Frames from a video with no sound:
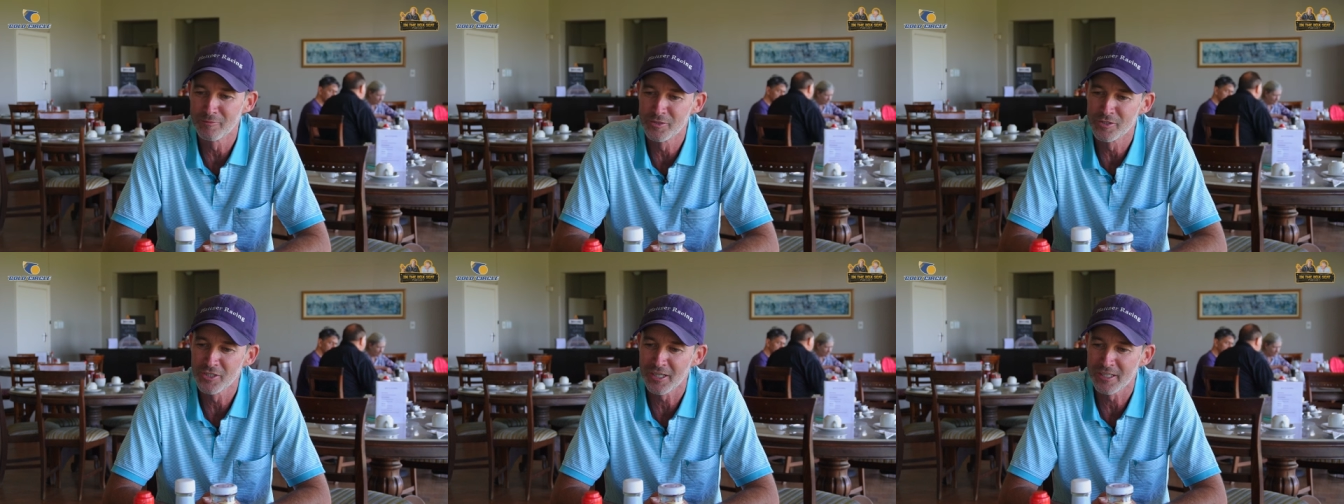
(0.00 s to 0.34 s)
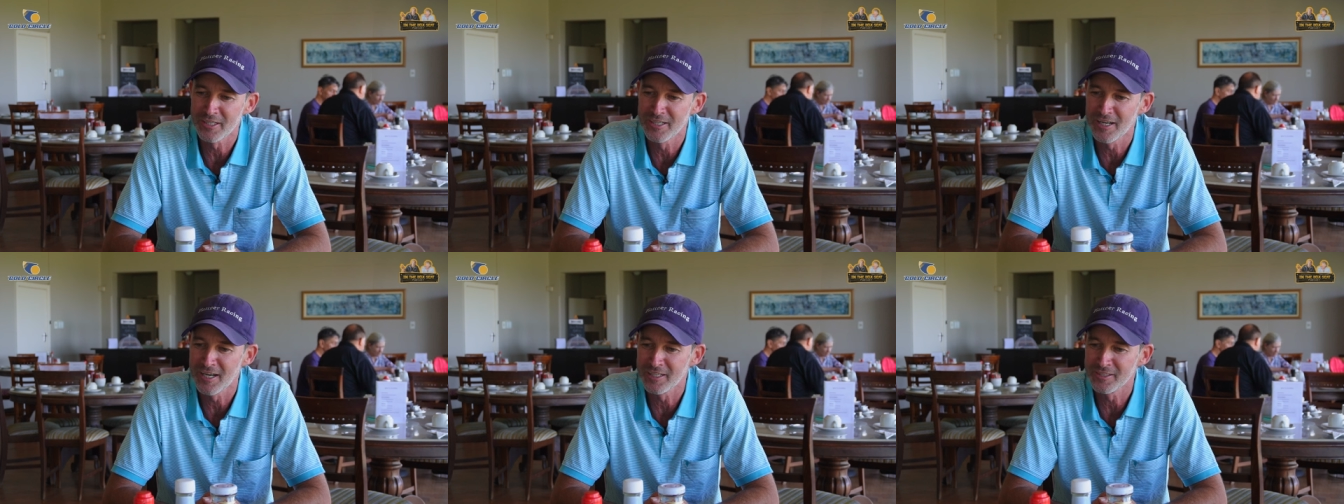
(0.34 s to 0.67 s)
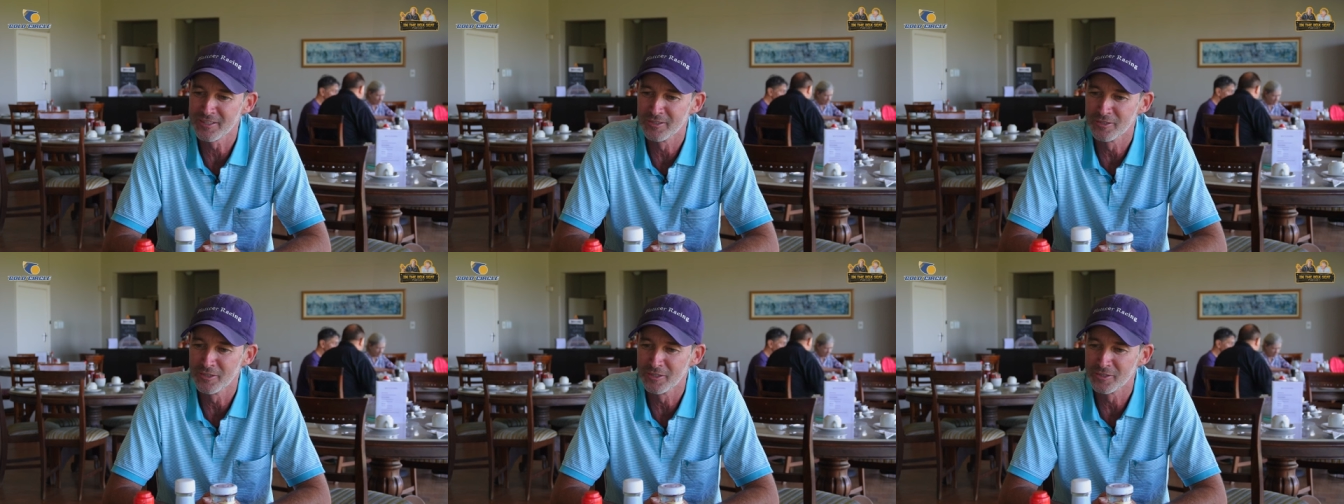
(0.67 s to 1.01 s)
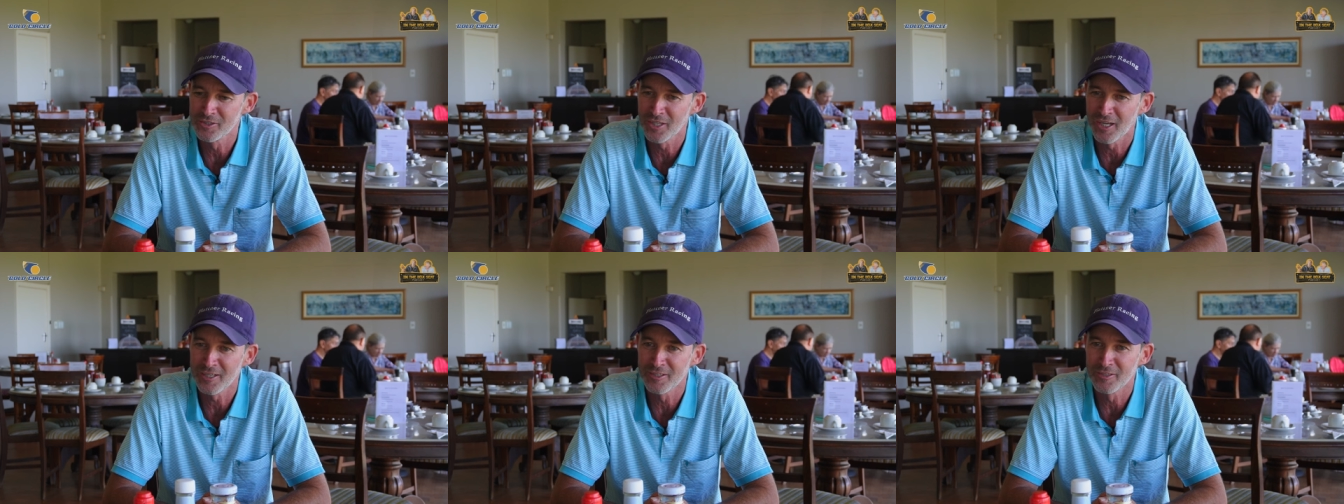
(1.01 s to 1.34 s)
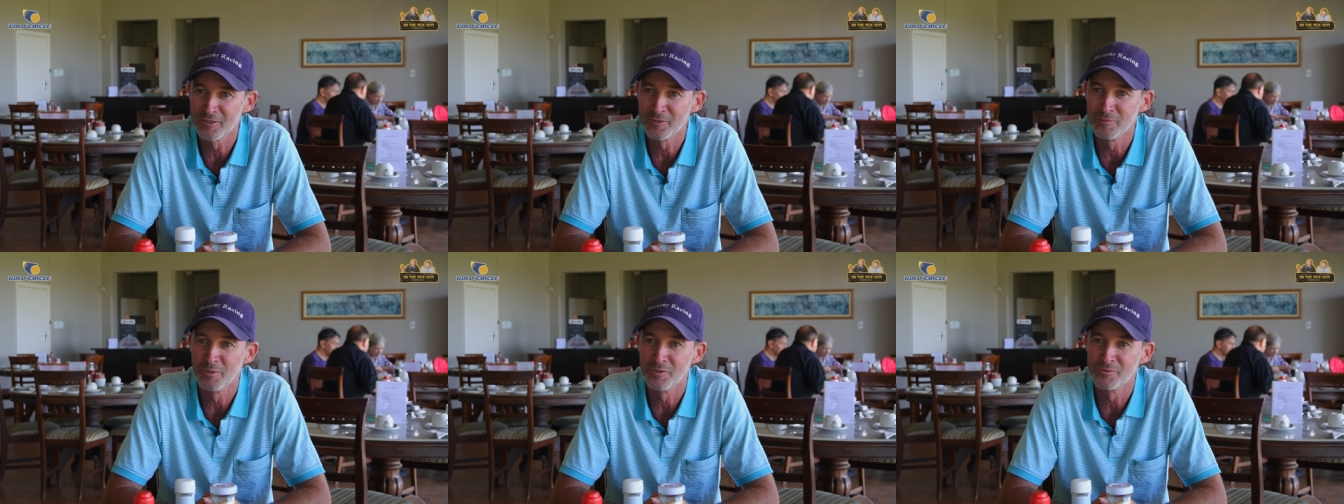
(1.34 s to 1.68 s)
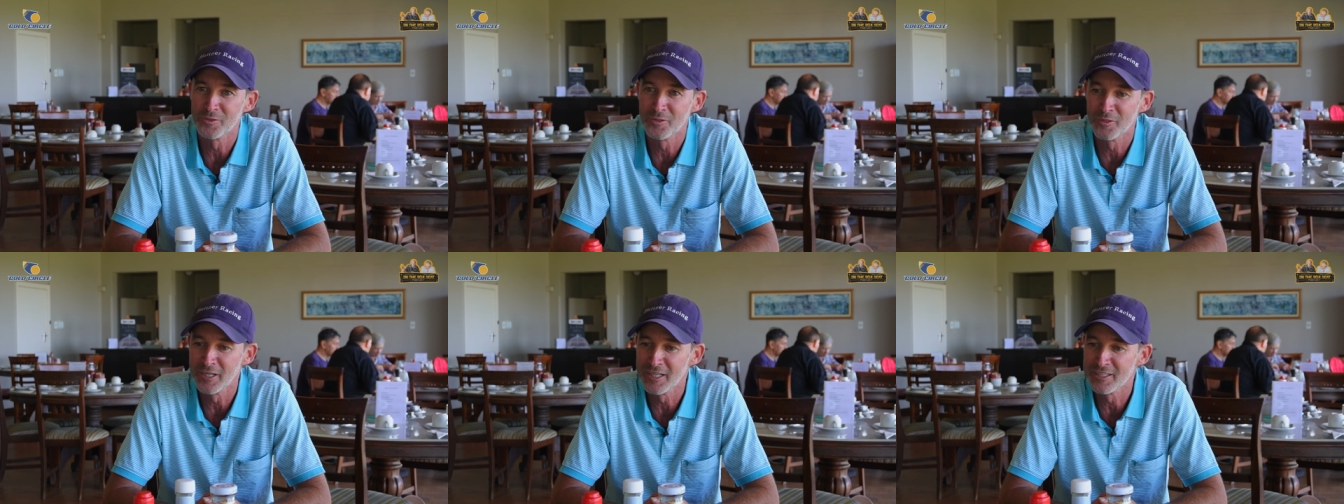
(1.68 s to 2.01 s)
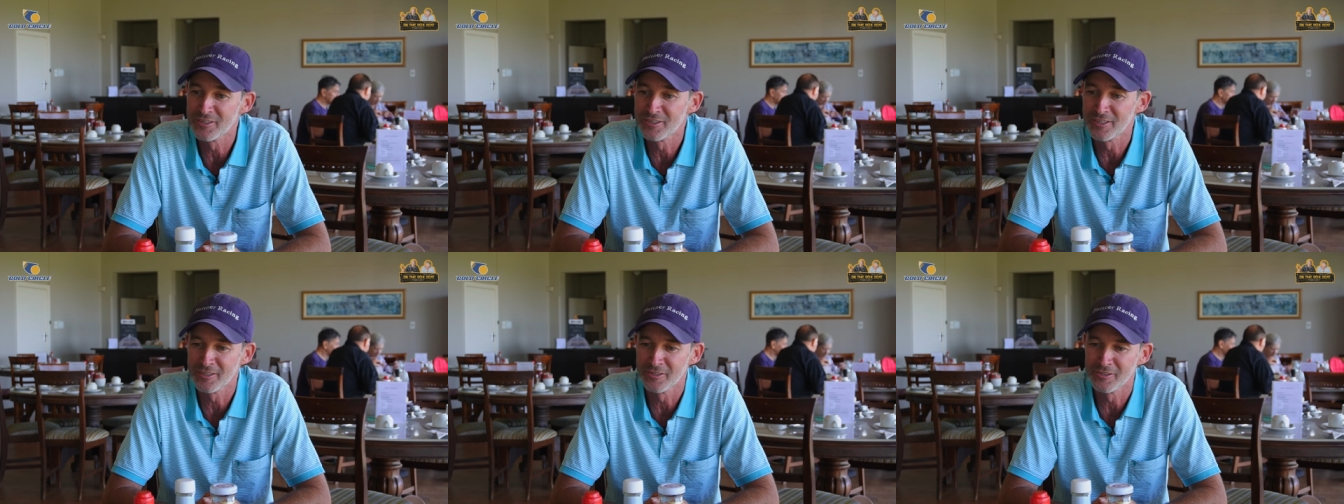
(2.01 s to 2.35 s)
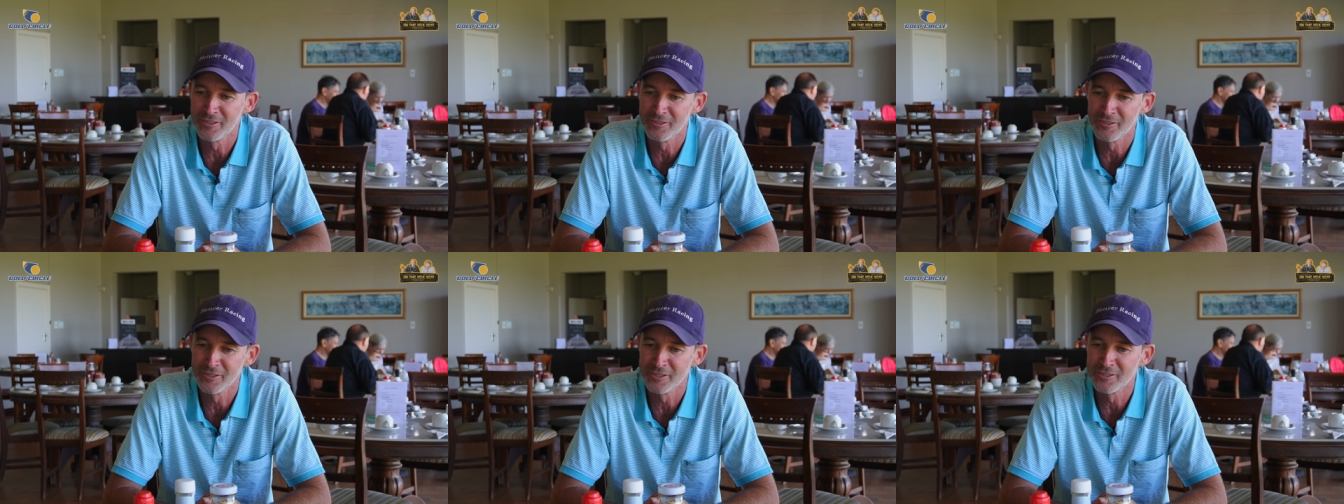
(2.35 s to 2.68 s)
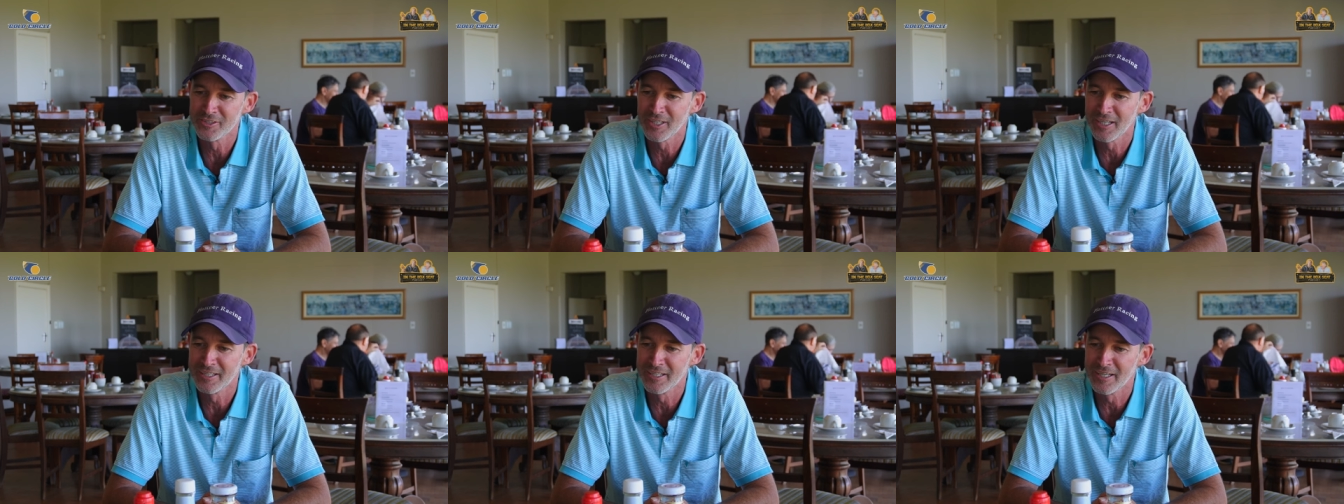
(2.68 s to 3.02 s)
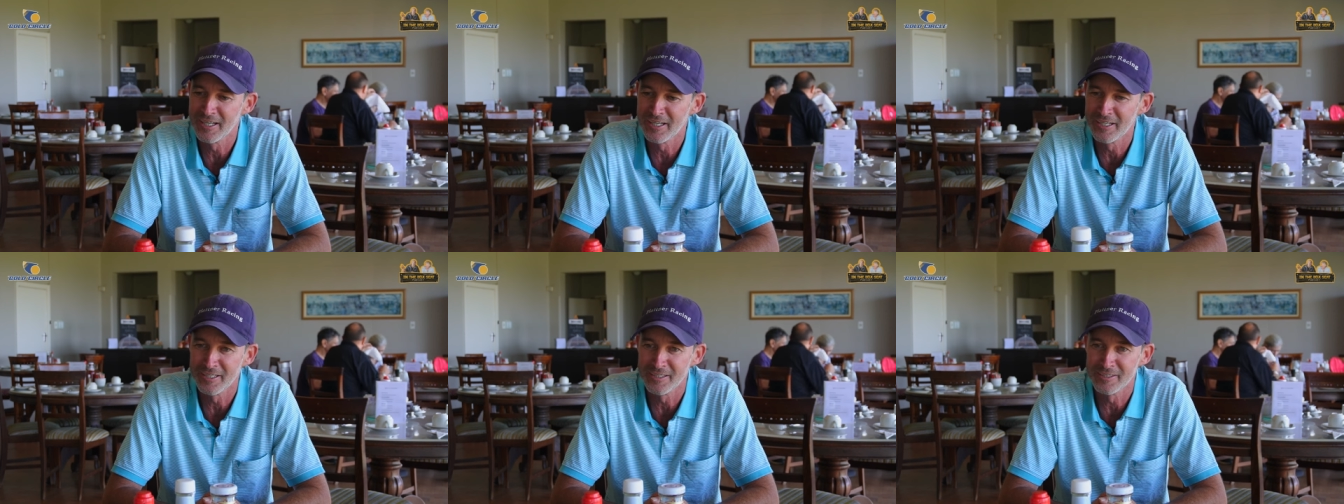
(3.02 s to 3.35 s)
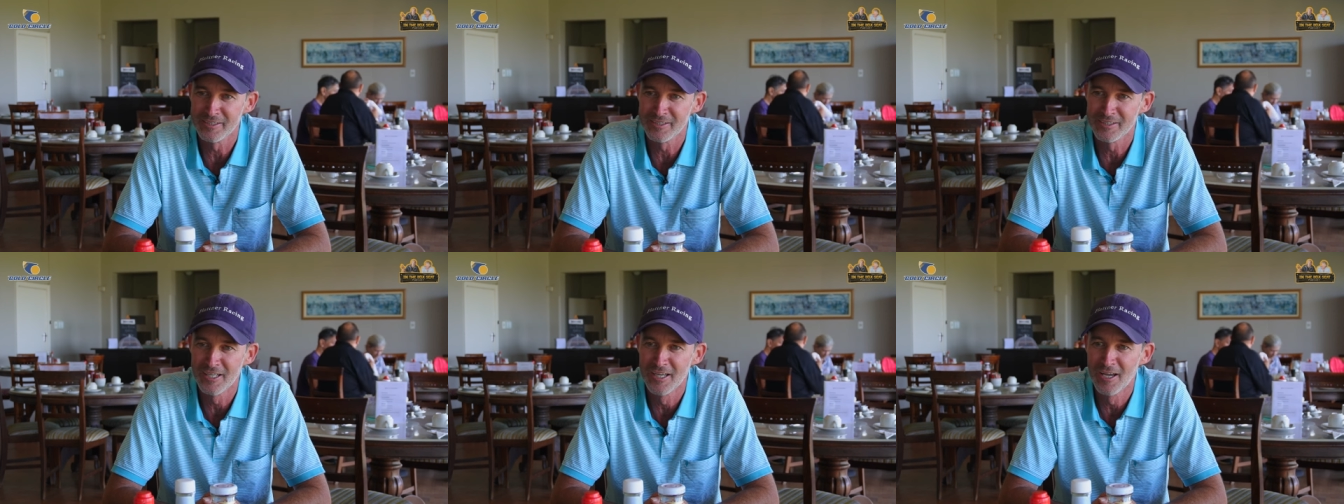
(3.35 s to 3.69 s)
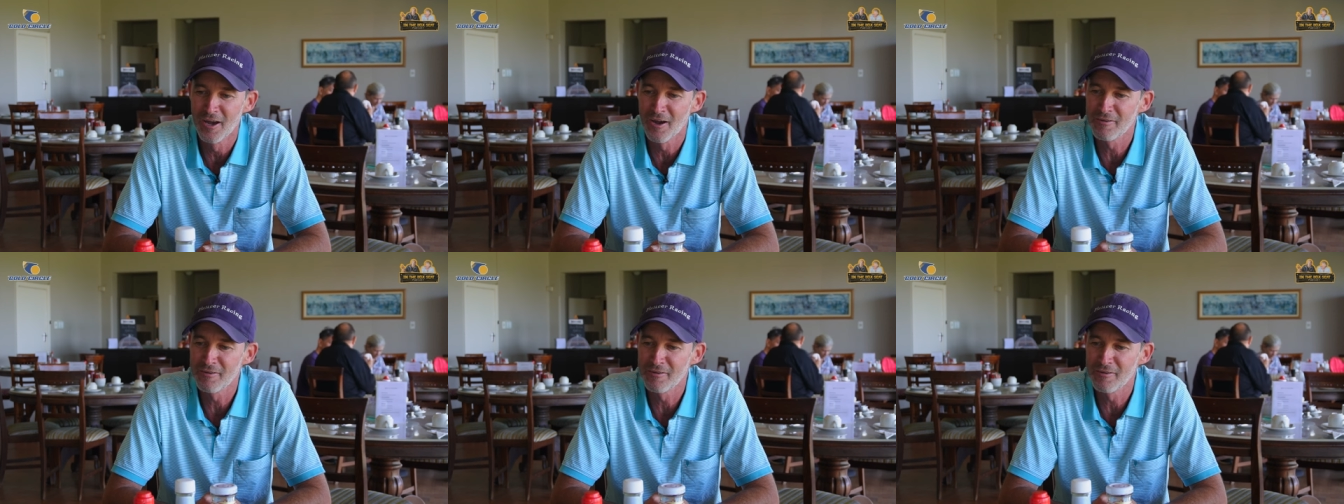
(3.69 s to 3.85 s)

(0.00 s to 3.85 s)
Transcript: we try to get out and do a cycle before racing on, on a Sunday. And okay.